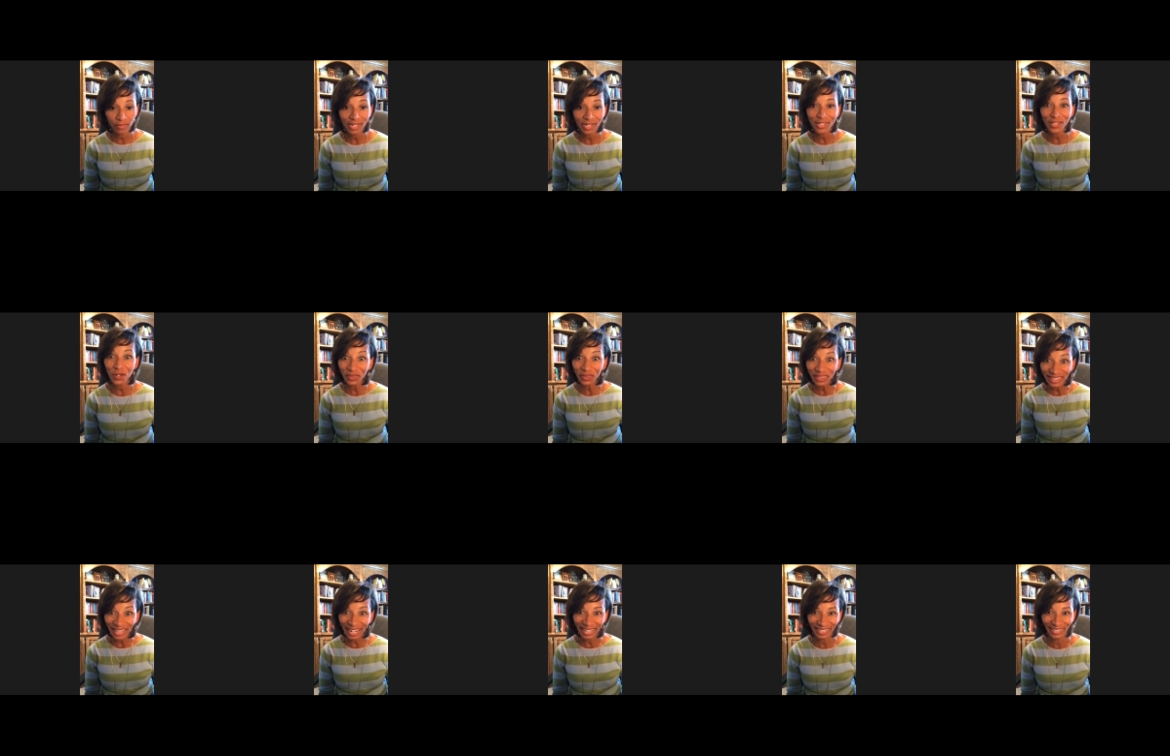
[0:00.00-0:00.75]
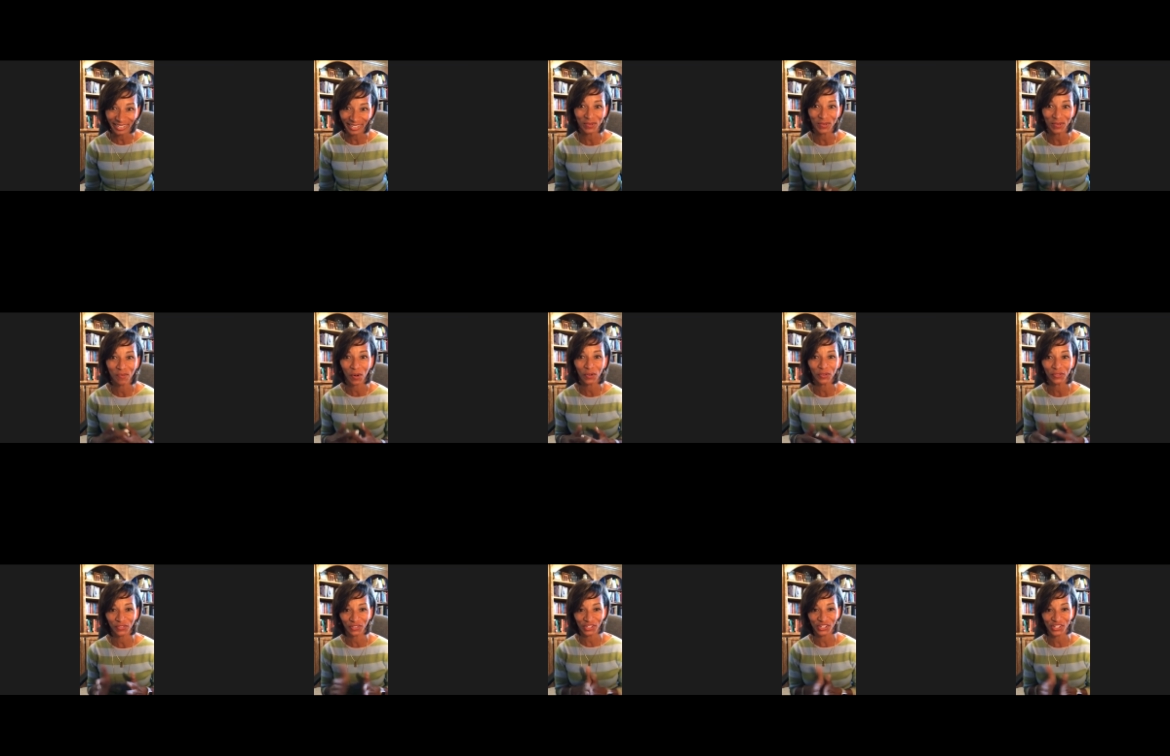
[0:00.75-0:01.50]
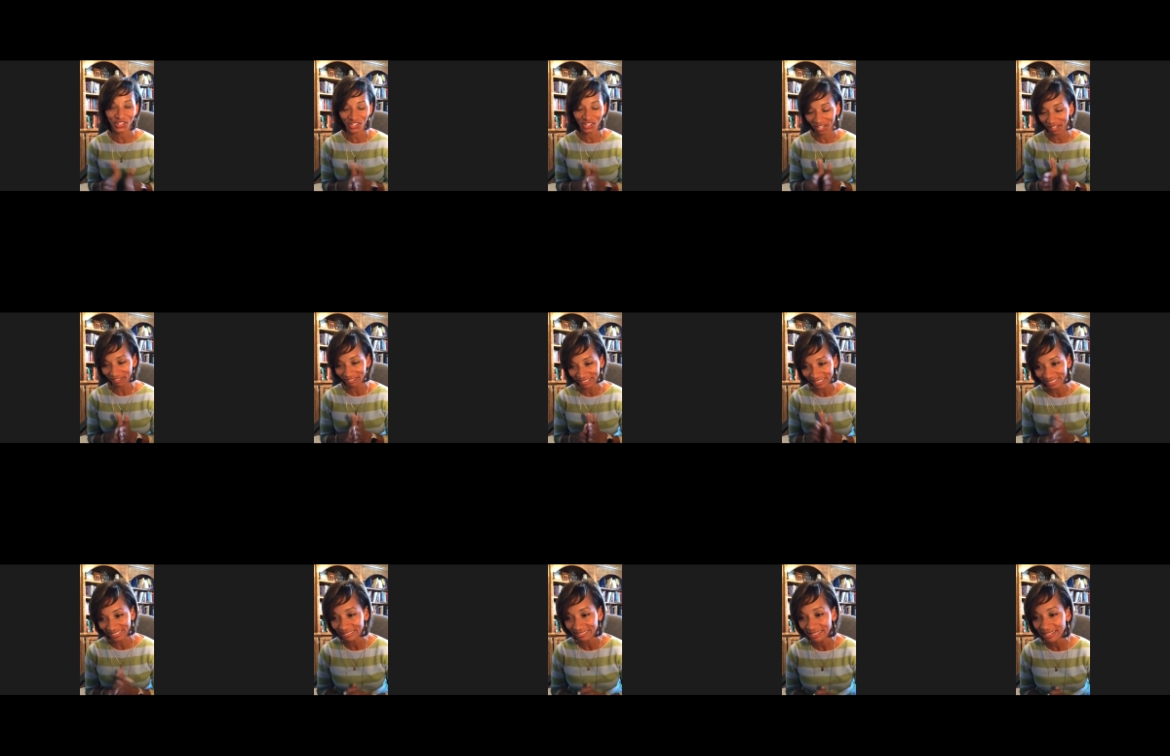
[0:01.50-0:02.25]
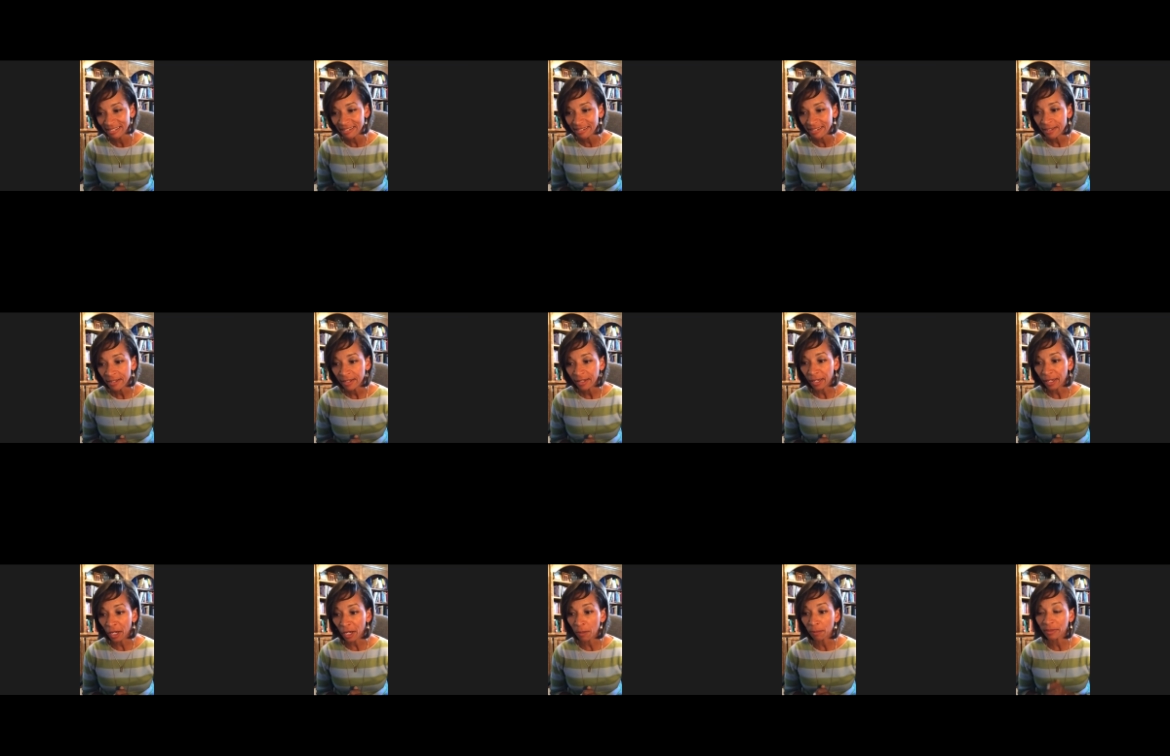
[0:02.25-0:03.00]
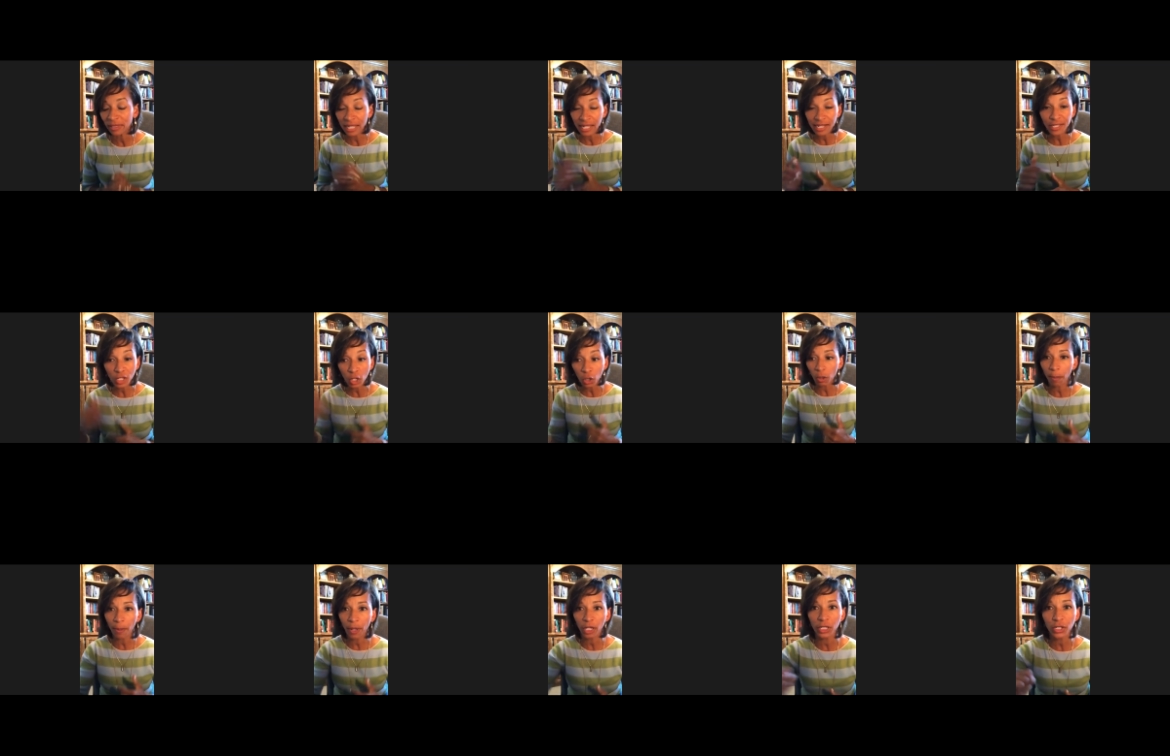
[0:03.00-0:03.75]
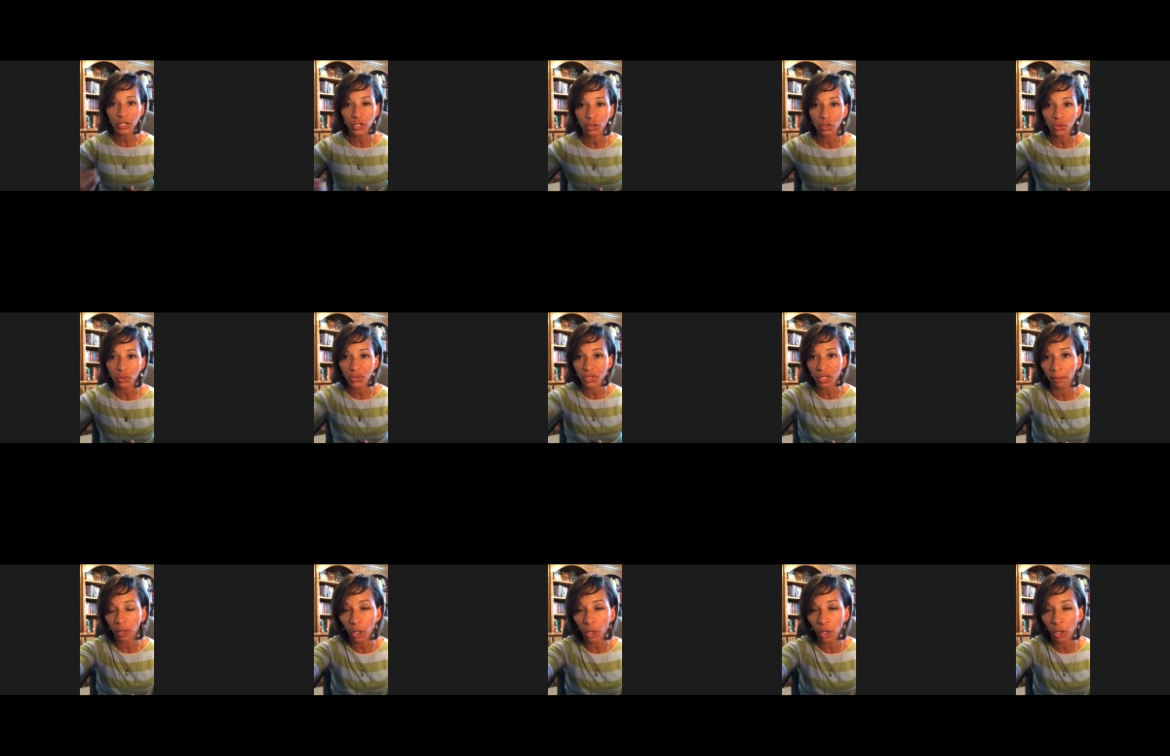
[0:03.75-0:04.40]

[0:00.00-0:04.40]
So thank you both for sharing. Um, let's go to part two. So I'm going